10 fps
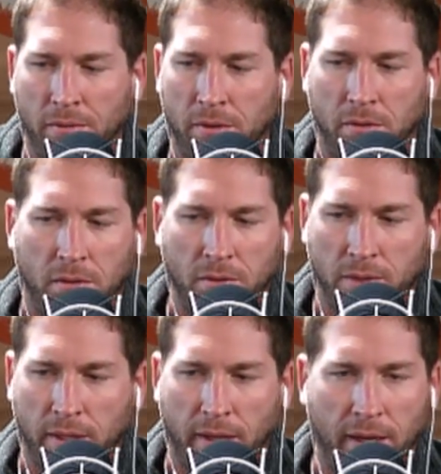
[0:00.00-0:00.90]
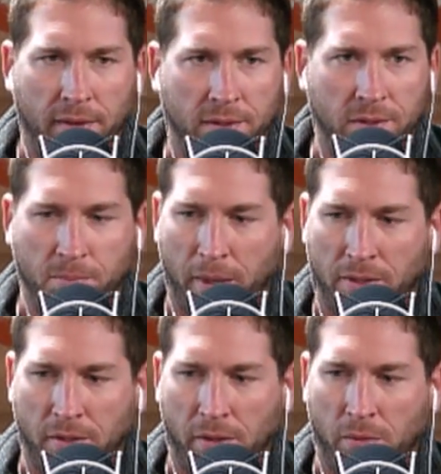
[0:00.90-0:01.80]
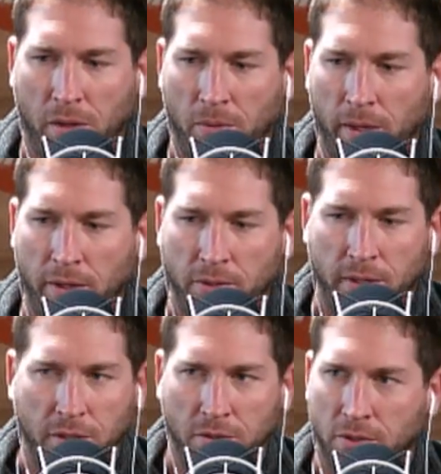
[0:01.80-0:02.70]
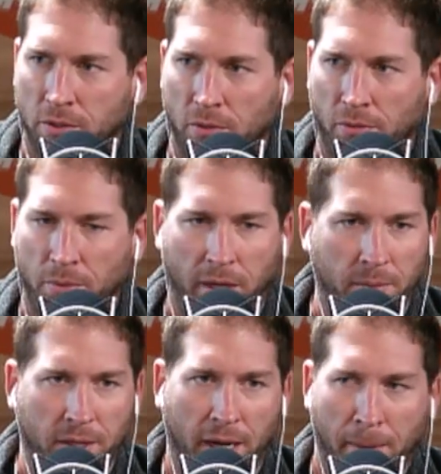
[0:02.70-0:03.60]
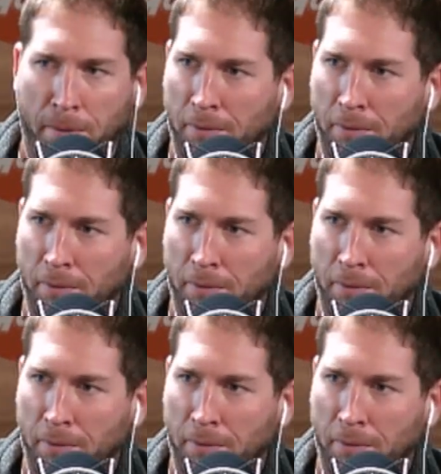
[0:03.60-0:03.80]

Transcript: no, don't say that. This is basically what our radio stations do from time to time.